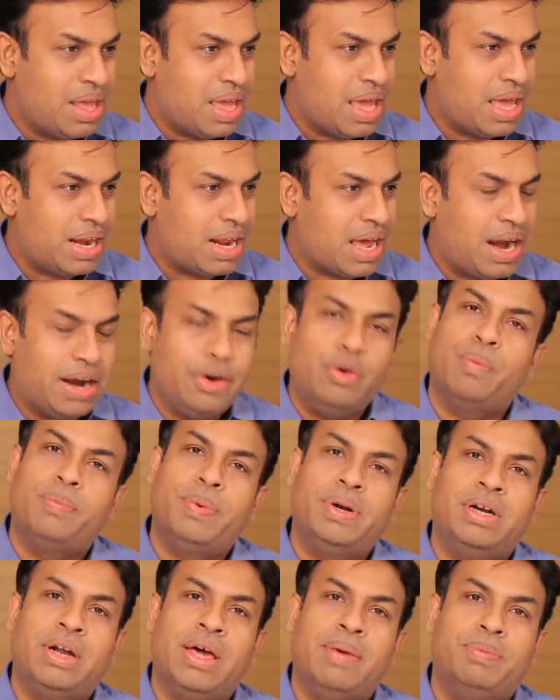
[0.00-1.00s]
And I had
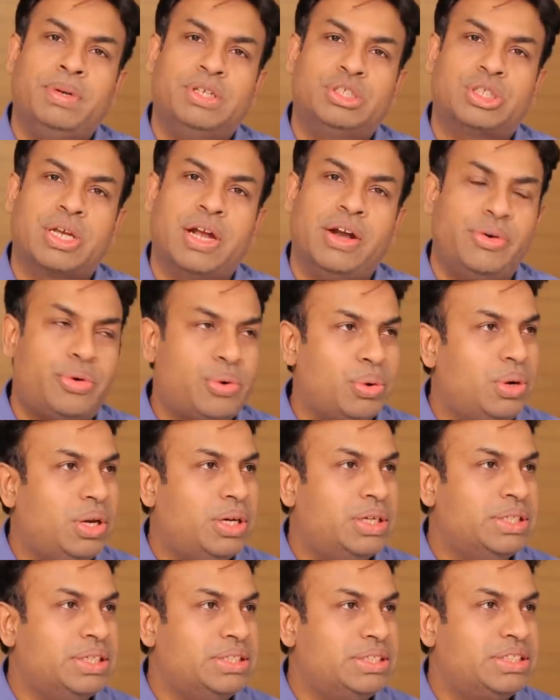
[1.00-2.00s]
opened up its
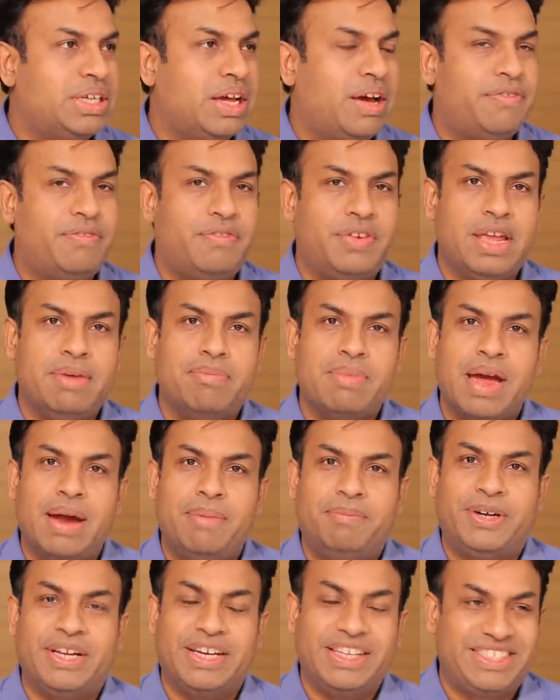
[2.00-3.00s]
controller and stuff,
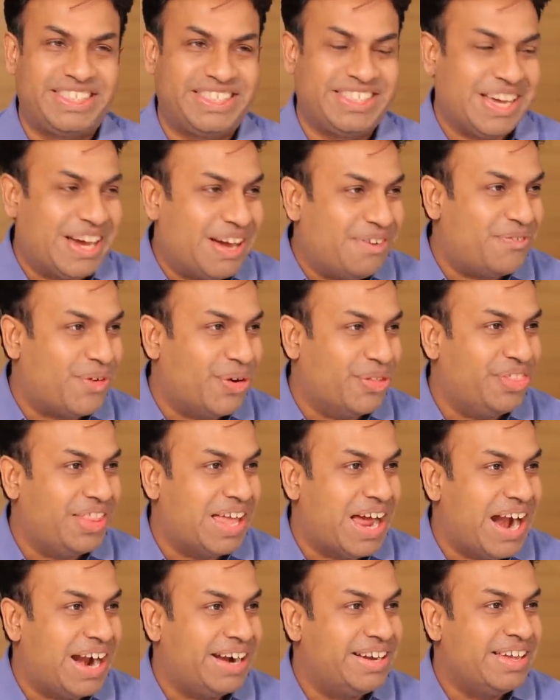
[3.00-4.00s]
remapped its stuff on
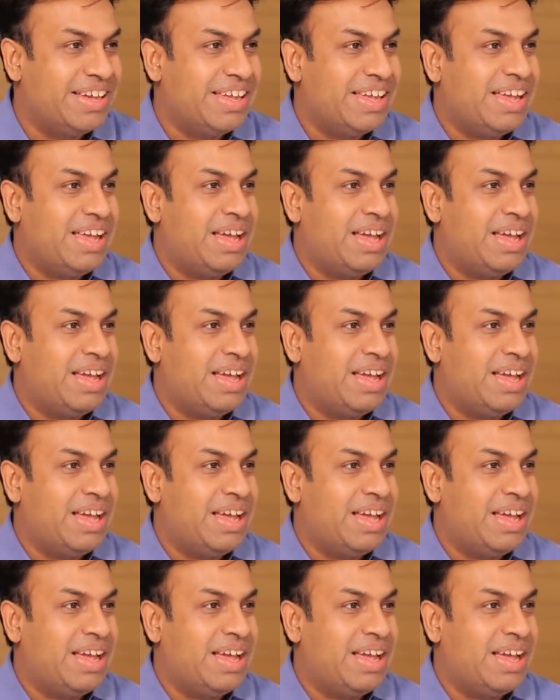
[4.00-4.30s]
that,